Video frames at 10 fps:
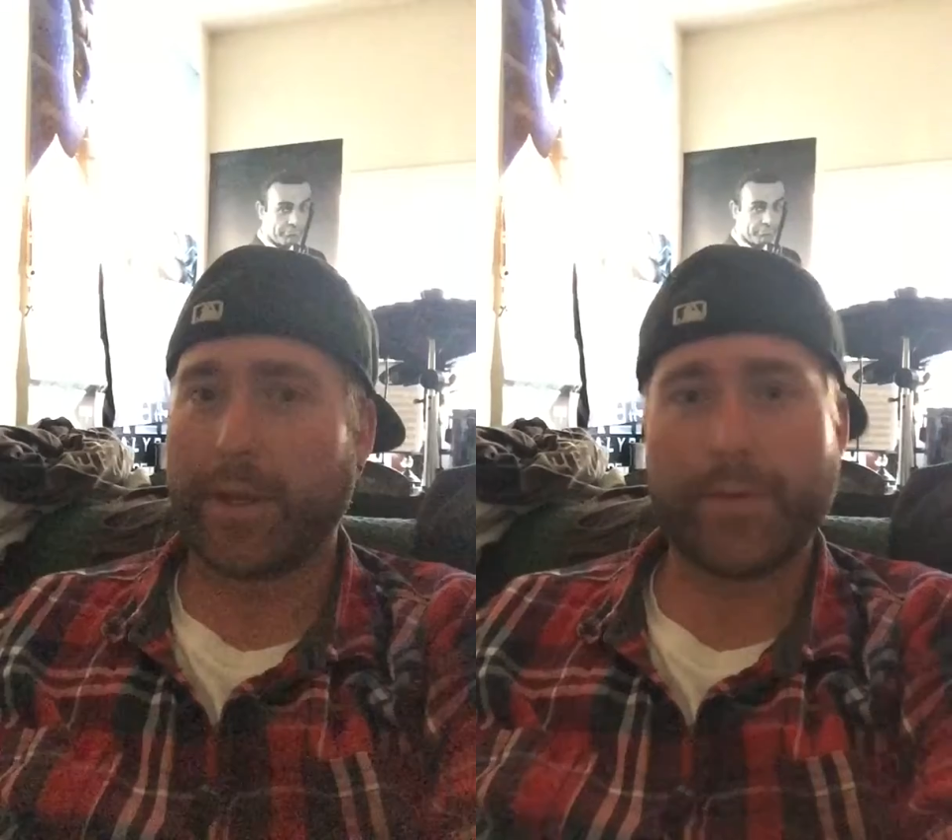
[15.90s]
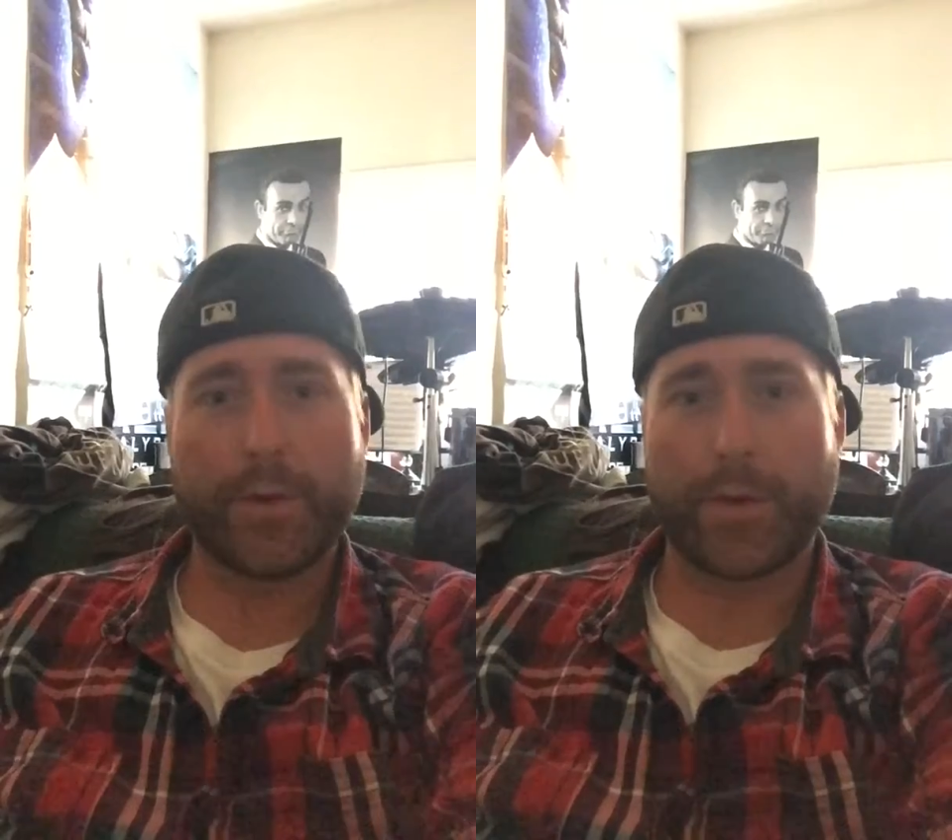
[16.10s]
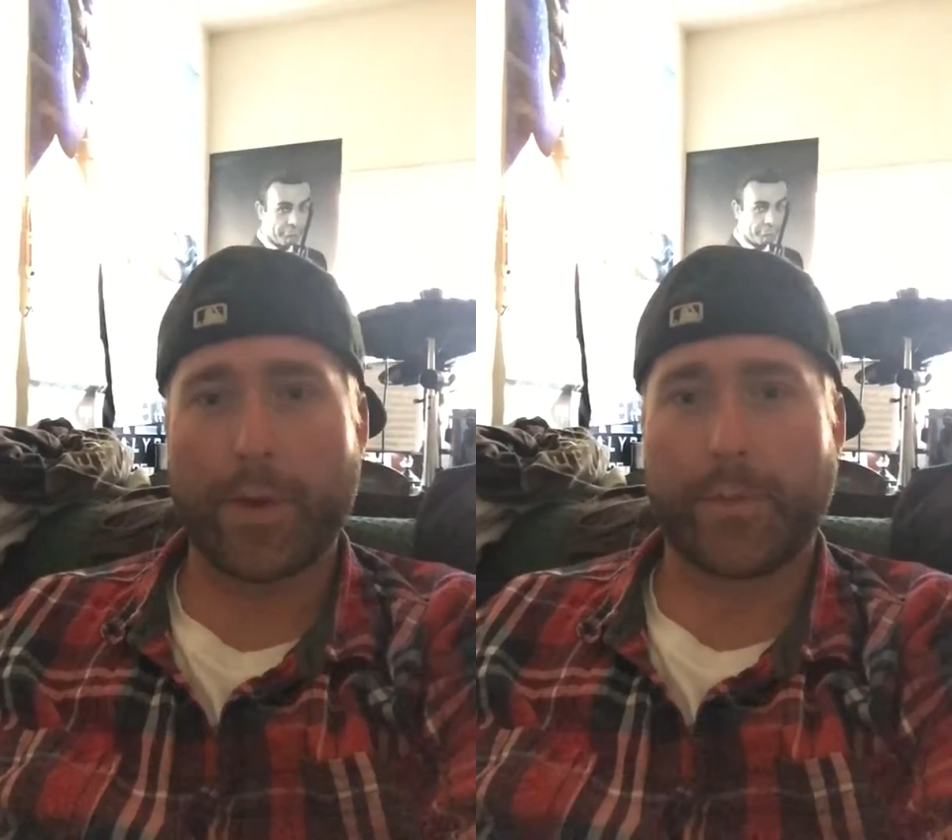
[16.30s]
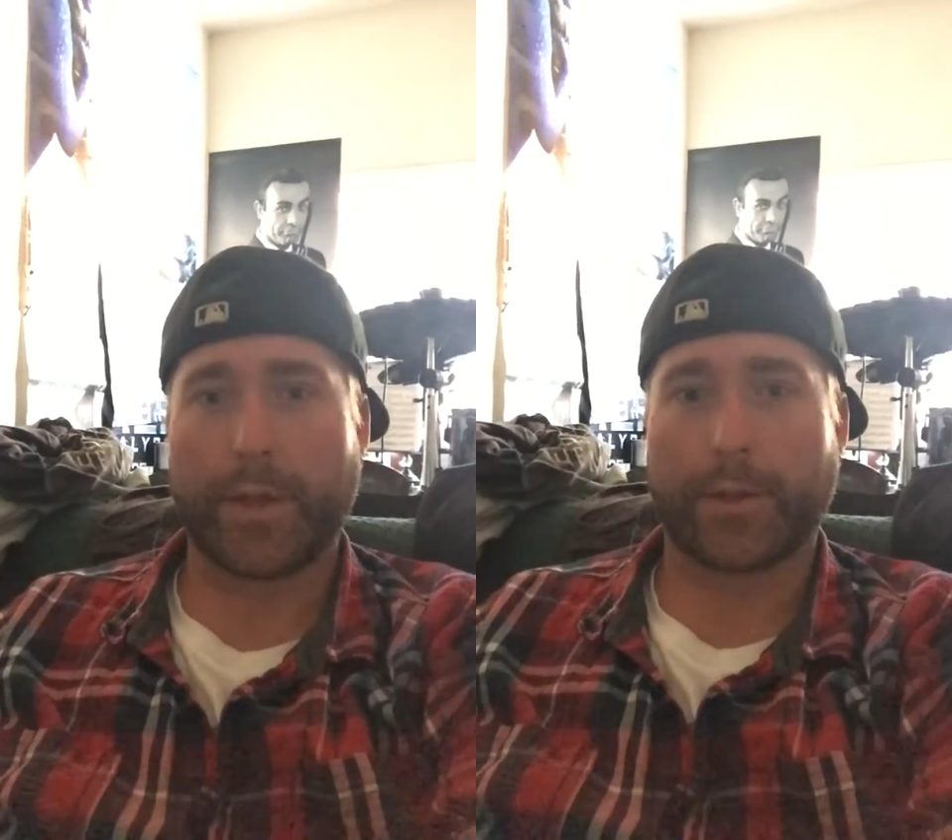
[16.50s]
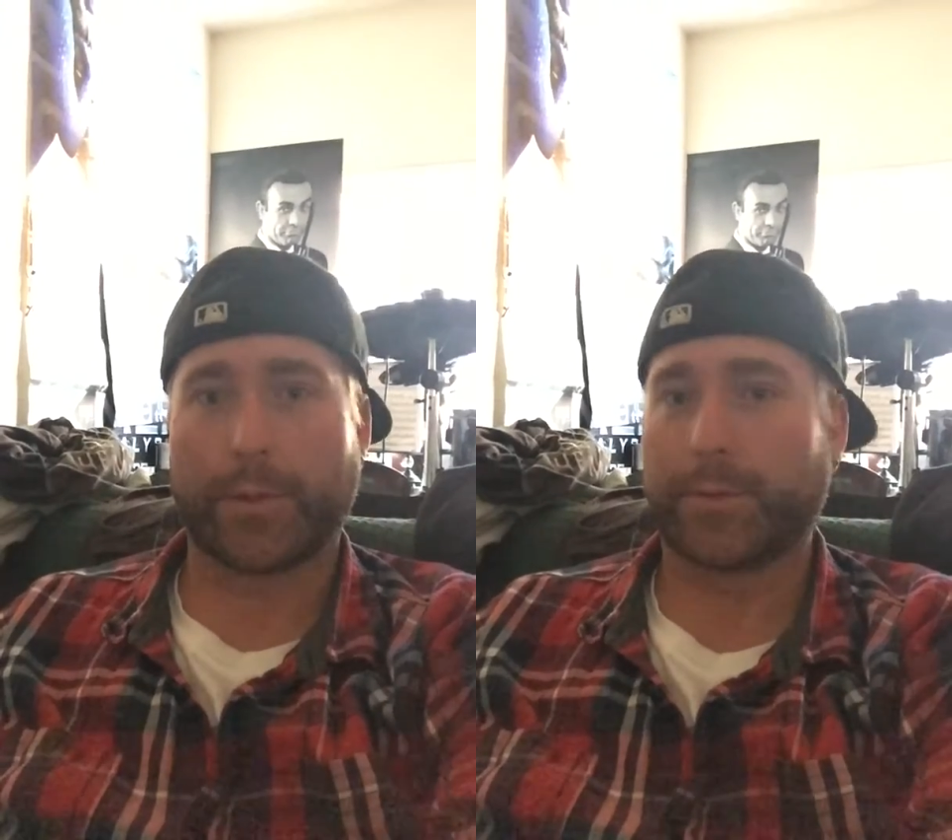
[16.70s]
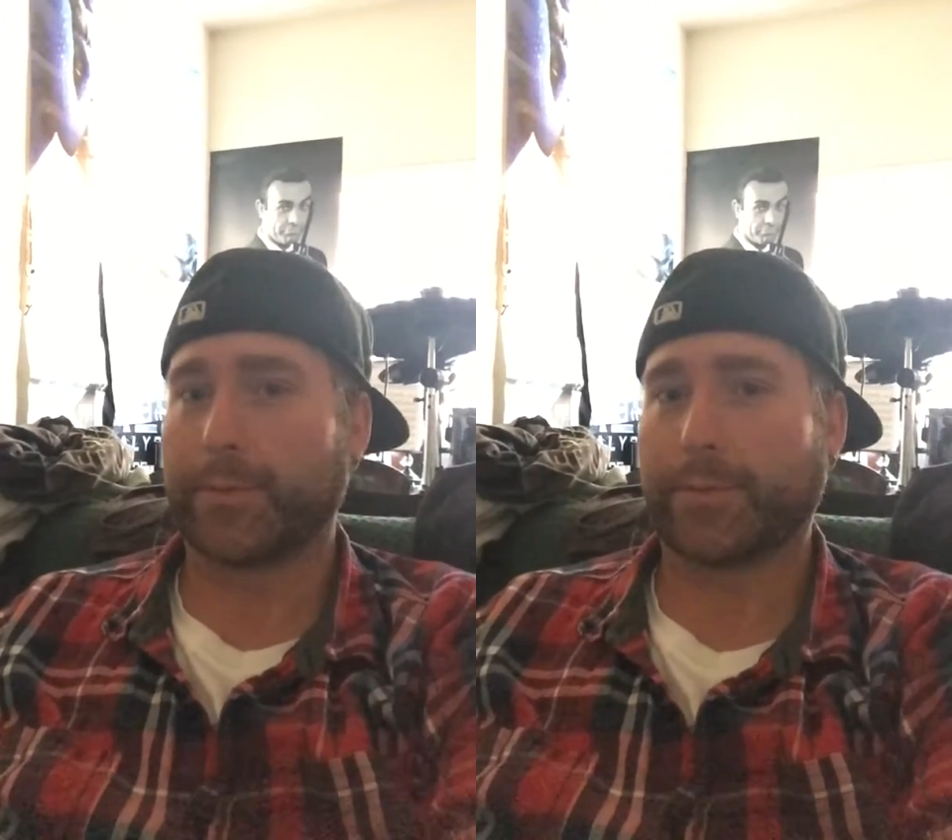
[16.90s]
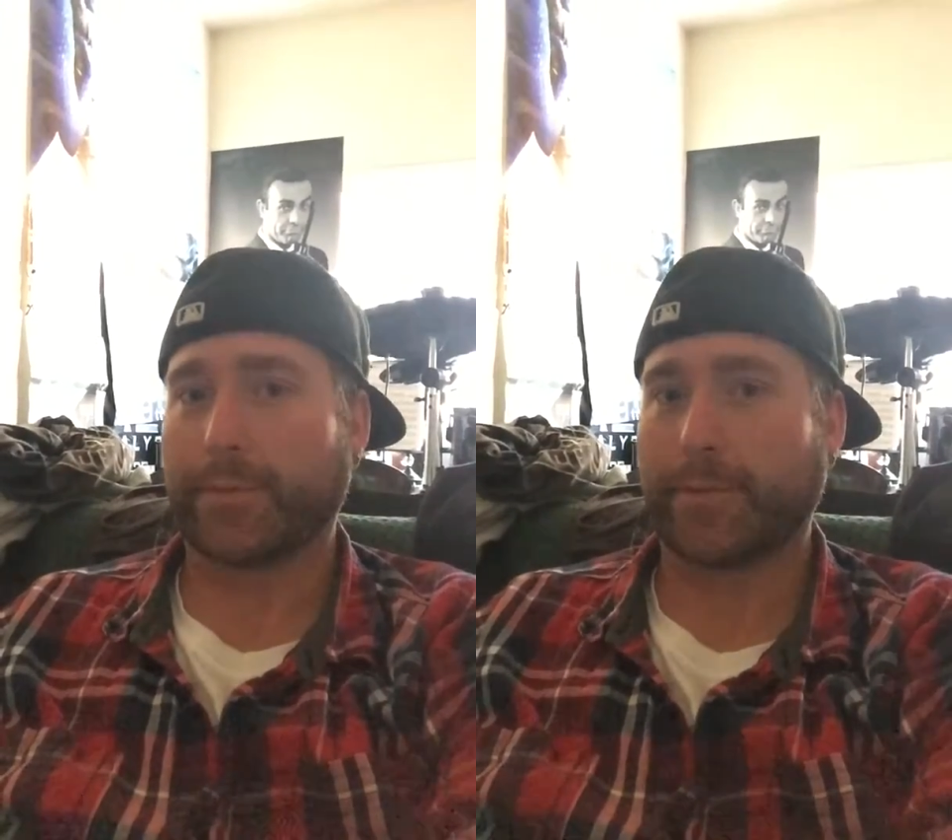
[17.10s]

even though I might be alone